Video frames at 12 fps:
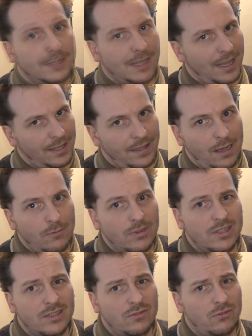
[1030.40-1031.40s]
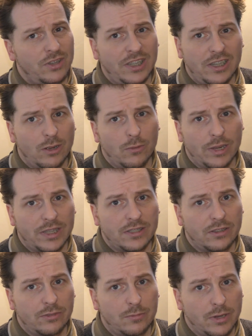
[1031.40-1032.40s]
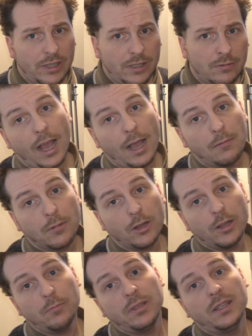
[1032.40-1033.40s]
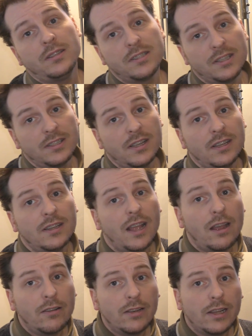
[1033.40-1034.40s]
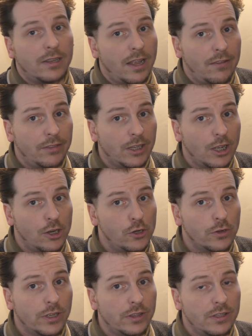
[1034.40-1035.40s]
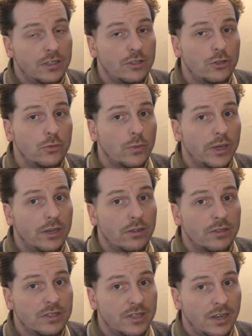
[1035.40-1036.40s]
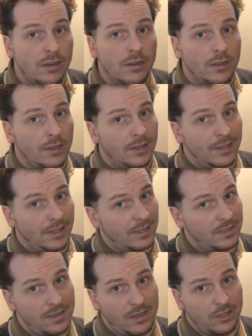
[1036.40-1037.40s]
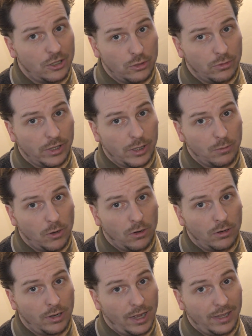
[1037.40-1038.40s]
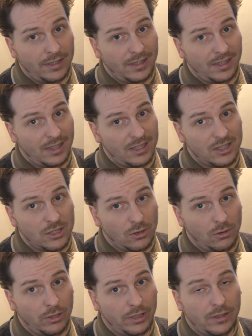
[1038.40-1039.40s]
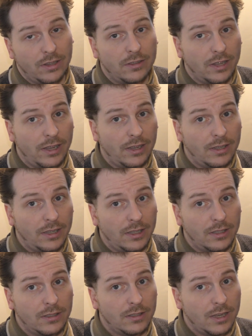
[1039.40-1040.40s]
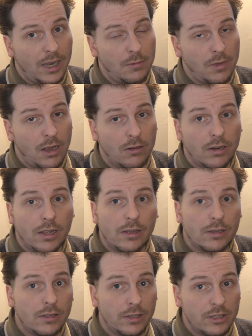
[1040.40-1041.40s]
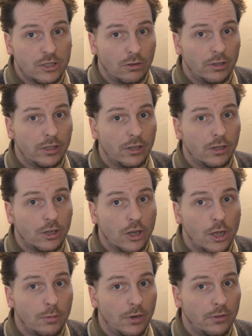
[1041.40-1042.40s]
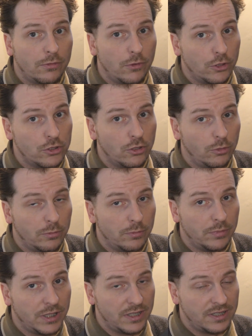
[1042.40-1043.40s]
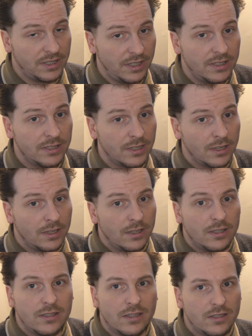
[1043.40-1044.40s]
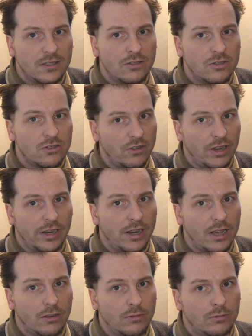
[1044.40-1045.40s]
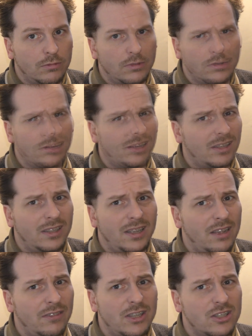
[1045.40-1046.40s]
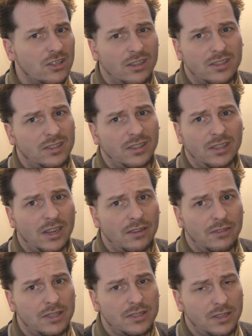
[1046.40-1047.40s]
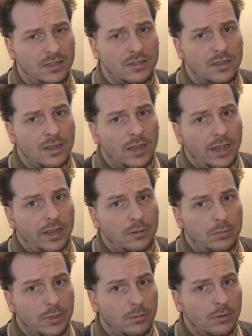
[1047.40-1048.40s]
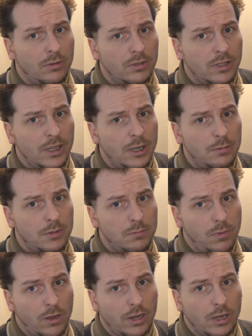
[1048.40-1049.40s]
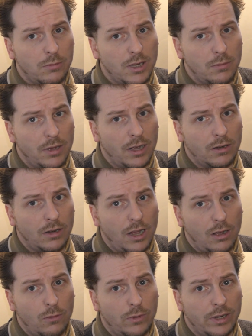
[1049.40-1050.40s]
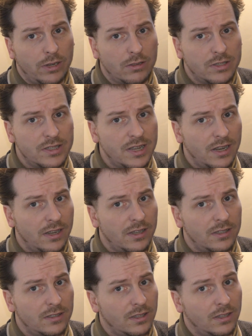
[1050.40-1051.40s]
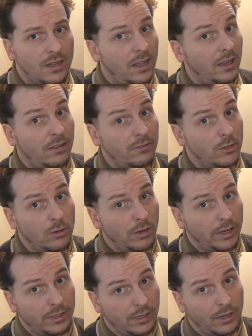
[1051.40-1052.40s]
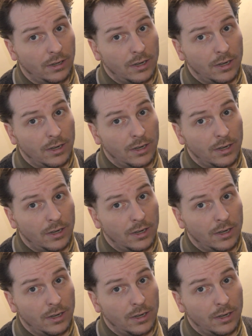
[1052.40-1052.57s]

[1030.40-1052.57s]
yeah, that was really a waste of money. I'm gonna be sitting down and having a look at this new Windows 10. It's not new anymore. I did install it the day it came out. I installed it on a couple of virtual PCs just to try it out. I haven't touched it ever since. And people keep bugging me about how Windows 10 is, and I have no idea.